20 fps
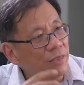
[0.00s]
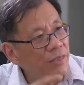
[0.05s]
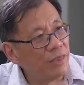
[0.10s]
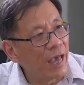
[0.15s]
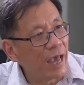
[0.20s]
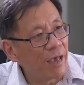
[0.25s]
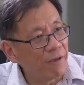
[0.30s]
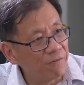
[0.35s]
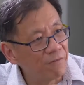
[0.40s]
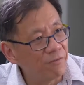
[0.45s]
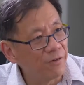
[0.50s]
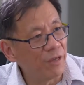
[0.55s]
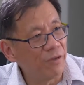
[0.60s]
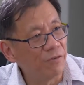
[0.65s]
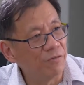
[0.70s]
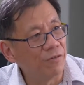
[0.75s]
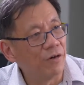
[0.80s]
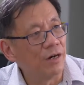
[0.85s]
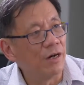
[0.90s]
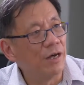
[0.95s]
that
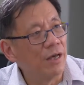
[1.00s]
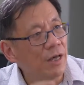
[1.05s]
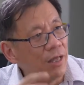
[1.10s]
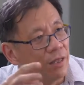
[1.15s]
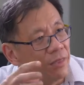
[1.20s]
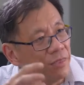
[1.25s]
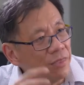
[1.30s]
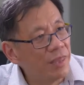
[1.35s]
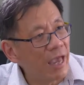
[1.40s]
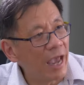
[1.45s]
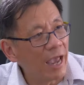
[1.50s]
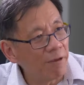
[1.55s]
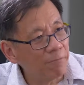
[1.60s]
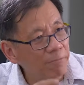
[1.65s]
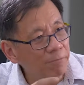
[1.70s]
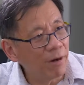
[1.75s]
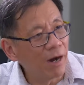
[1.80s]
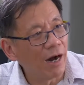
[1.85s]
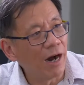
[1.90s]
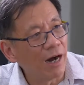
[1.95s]
favor,
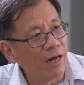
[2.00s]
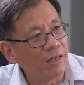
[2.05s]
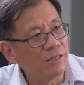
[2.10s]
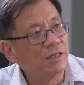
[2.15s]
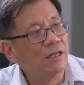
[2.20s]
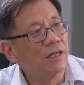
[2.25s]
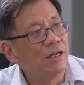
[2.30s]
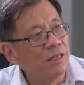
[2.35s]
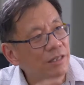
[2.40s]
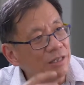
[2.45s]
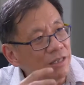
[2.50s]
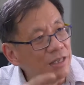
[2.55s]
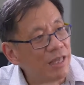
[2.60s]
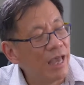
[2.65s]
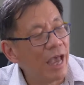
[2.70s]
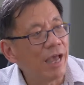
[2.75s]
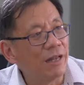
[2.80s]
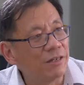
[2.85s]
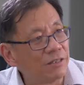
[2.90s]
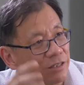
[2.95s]
that part,
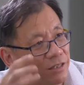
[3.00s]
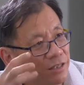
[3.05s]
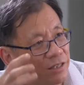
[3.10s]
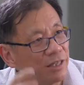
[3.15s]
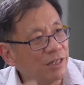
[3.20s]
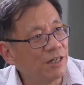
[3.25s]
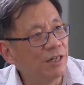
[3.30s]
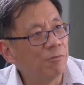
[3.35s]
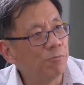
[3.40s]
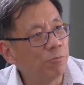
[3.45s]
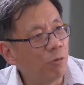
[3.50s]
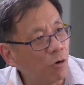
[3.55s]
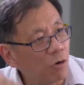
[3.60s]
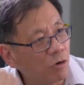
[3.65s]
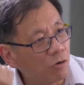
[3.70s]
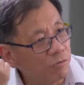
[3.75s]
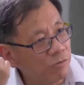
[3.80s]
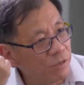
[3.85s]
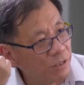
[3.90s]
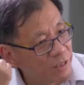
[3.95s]
that
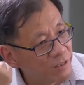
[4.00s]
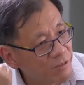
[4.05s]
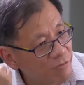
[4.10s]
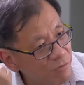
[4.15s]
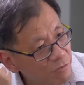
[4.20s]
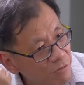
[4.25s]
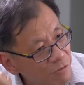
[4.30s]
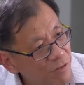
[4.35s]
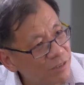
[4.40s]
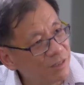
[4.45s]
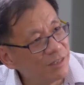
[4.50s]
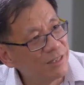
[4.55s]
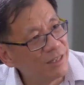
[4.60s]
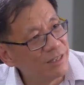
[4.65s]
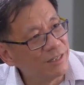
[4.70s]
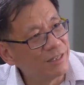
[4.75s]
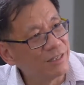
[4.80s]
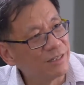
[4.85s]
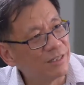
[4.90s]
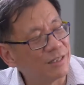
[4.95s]
Singaporean
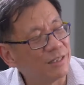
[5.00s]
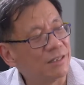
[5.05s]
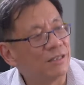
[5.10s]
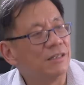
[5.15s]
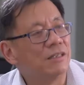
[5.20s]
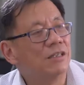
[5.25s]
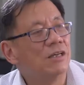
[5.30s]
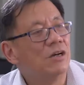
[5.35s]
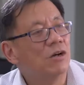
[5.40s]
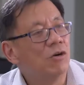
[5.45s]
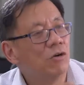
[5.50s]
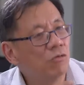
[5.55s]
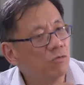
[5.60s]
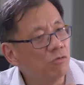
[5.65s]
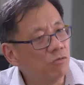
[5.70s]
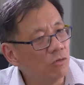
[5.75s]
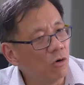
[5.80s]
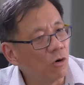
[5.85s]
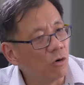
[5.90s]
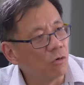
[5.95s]
citizen
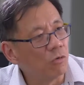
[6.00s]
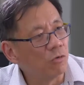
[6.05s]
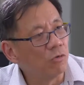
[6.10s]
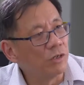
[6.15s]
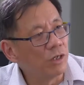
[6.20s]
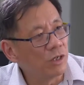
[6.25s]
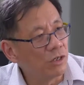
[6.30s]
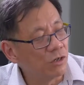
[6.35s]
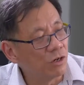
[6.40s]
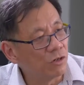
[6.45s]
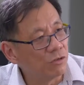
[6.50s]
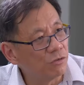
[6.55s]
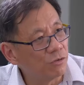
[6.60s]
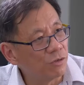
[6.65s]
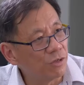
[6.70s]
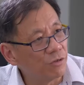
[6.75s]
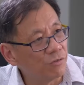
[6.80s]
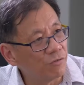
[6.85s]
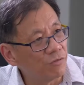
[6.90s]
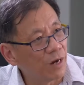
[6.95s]
role in
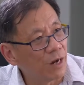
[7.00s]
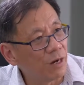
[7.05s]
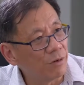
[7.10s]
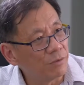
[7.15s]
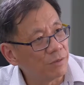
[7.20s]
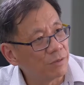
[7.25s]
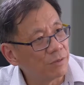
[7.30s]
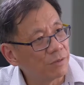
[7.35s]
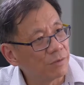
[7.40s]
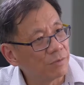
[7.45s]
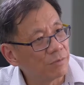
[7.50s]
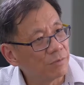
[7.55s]
controlling the virus.